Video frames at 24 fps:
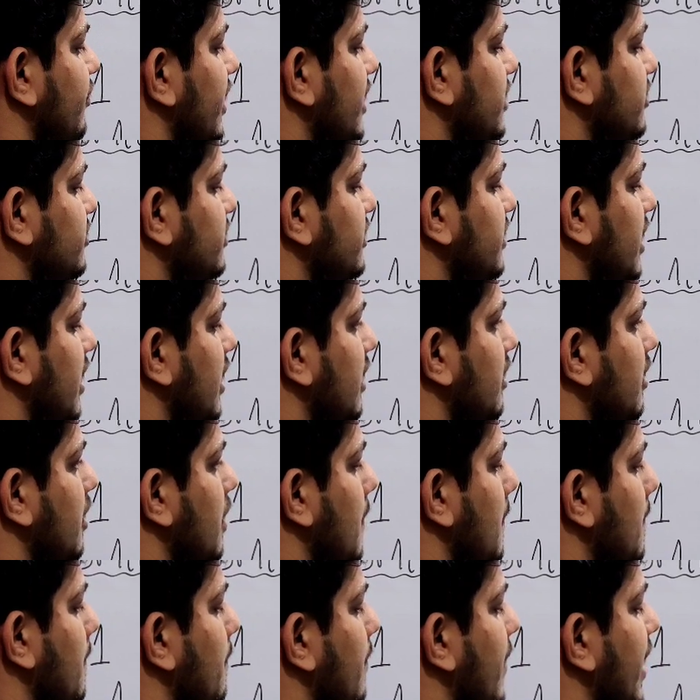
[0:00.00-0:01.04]
factorial
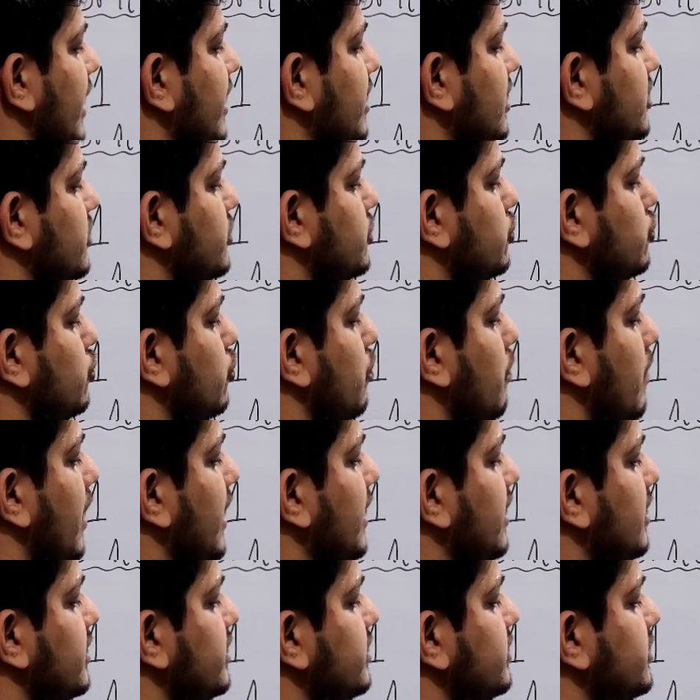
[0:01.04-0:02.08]
minus 2
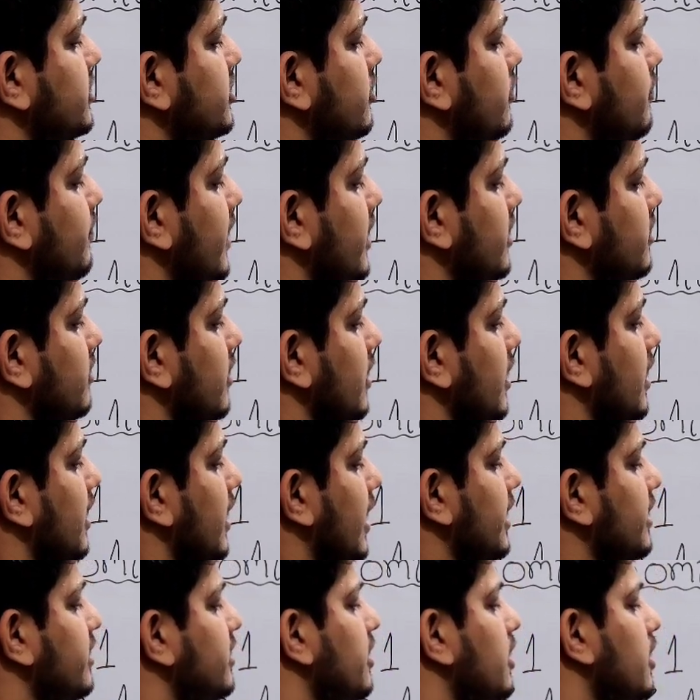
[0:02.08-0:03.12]
minus 0 factorial,
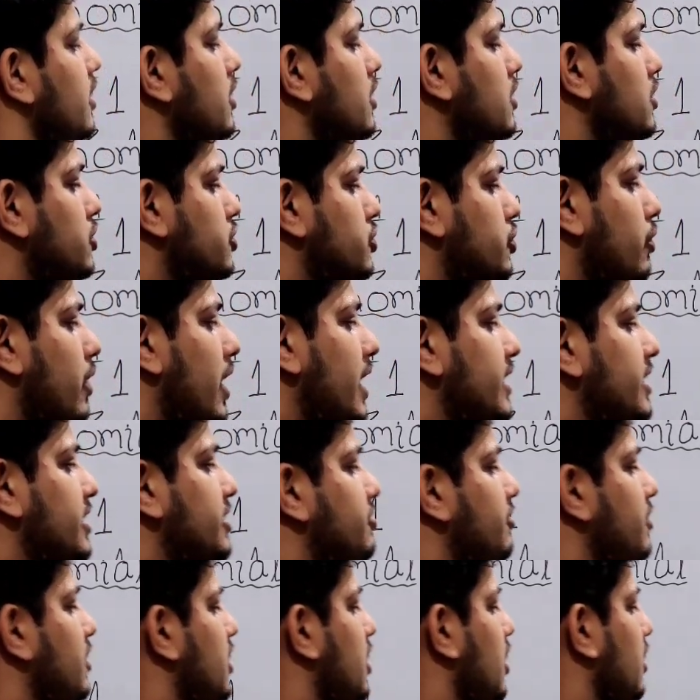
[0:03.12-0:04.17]
right? So what
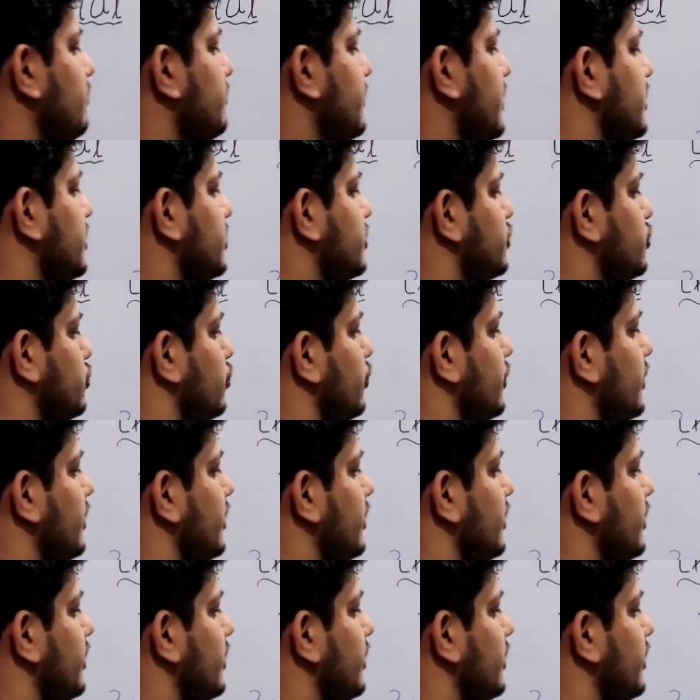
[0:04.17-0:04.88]
it will come, that is 2